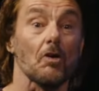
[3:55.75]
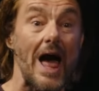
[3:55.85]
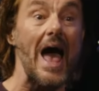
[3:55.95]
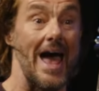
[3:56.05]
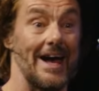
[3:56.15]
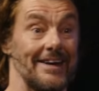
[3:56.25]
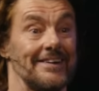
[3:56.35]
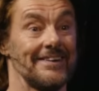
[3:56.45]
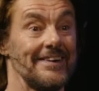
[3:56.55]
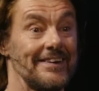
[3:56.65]
glad
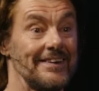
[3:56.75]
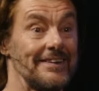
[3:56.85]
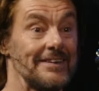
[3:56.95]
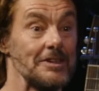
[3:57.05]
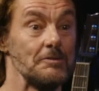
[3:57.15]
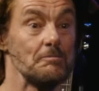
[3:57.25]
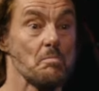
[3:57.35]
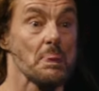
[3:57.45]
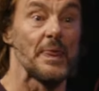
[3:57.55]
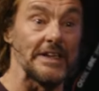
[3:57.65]

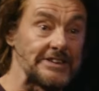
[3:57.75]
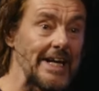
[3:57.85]
that